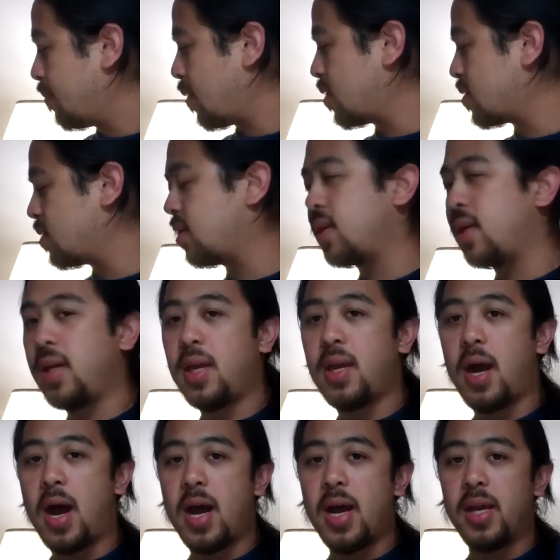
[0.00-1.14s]
personally,
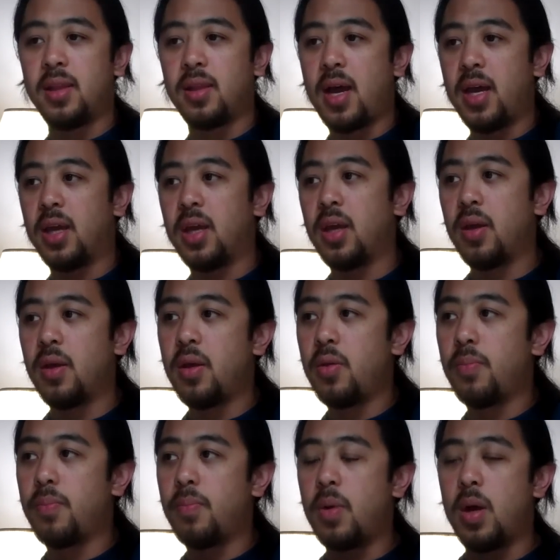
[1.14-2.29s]
I like
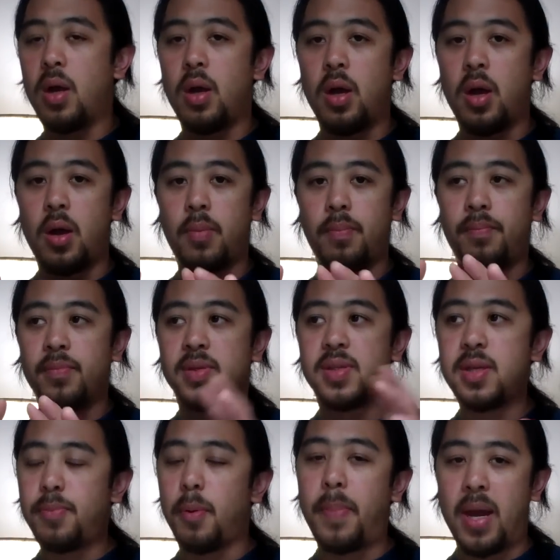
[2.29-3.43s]
um,
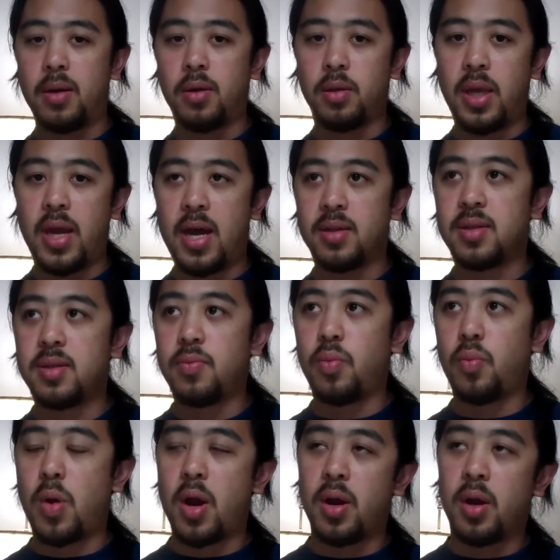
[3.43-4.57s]
simple panel layouts
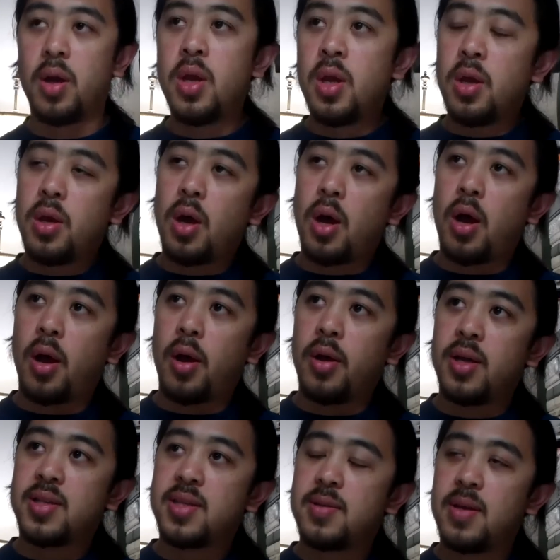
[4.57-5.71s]
where uh,
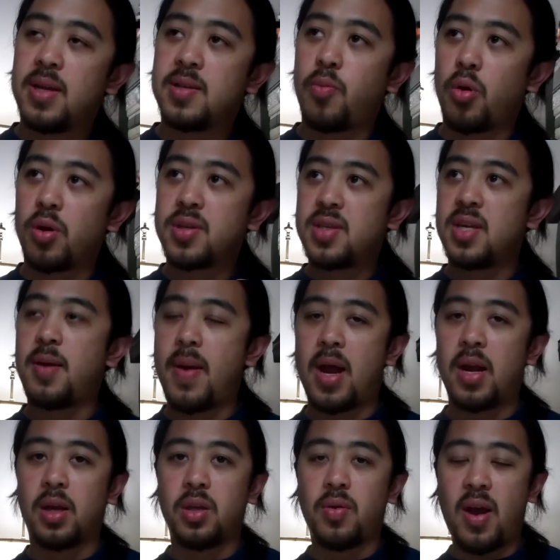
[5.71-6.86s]
it's it's more
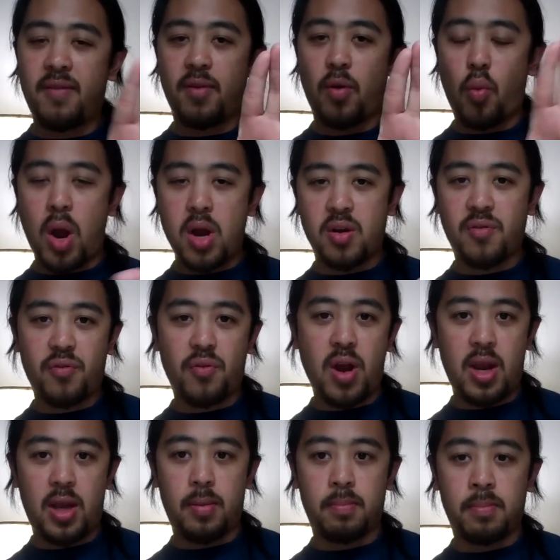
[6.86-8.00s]
cinematic. You have a wider
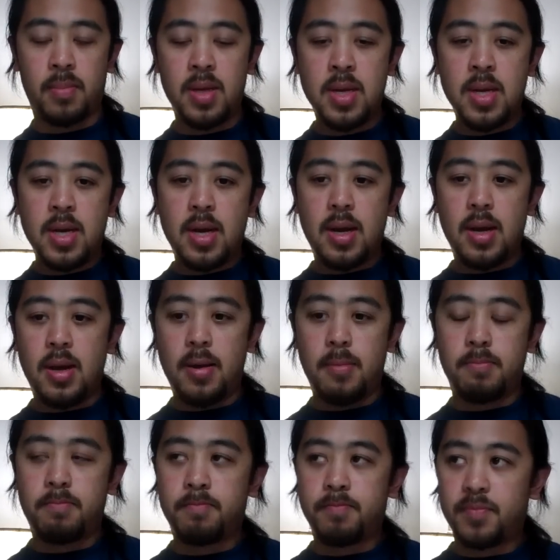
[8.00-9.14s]
frame.
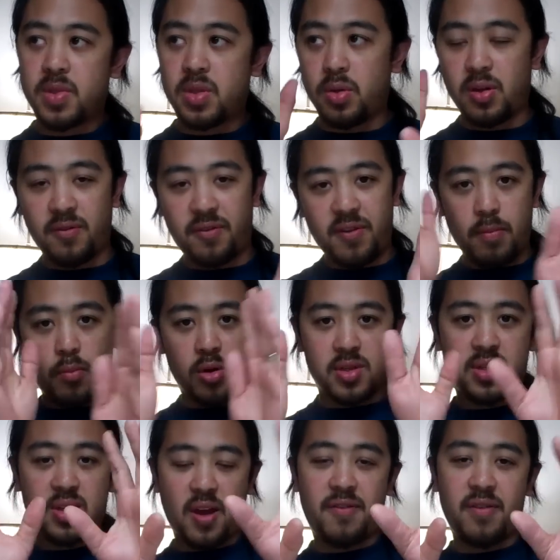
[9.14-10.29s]
Um, so you can fit more
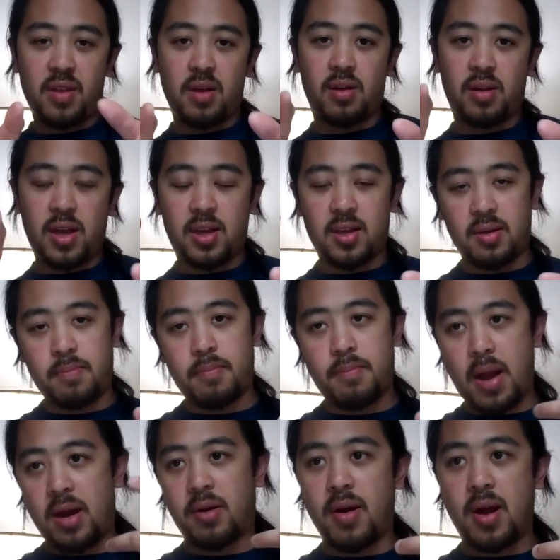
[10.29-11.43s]
stuff in there like
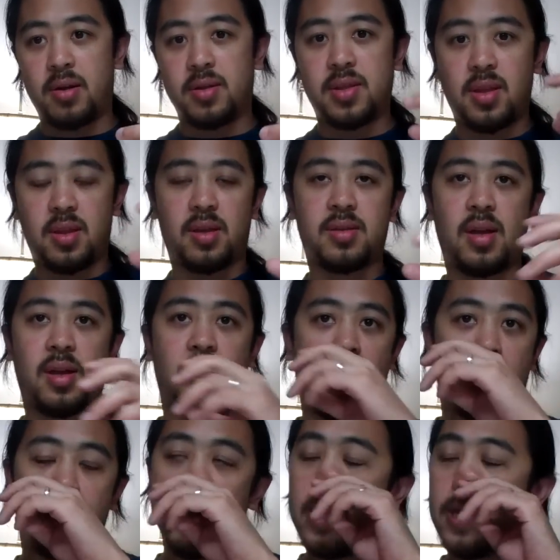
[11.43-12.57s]
backgrounds and things like
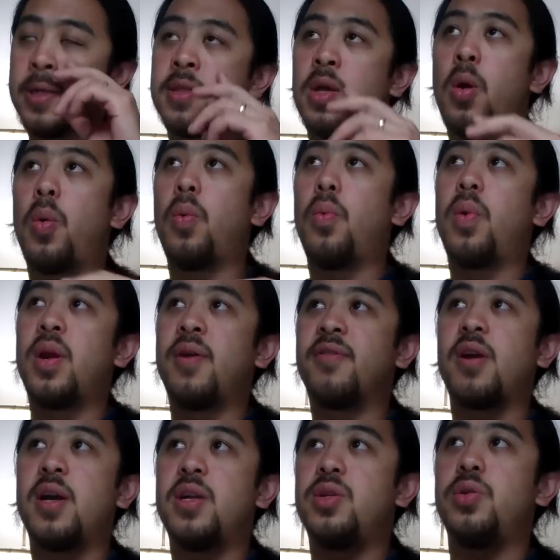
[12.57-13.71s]
that. So
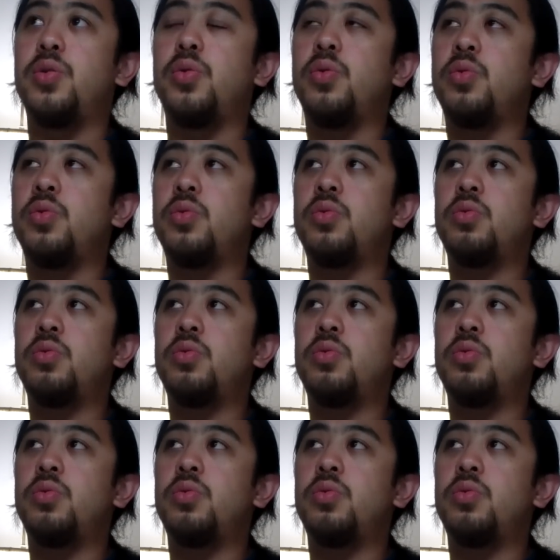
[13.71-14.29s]
whenever I do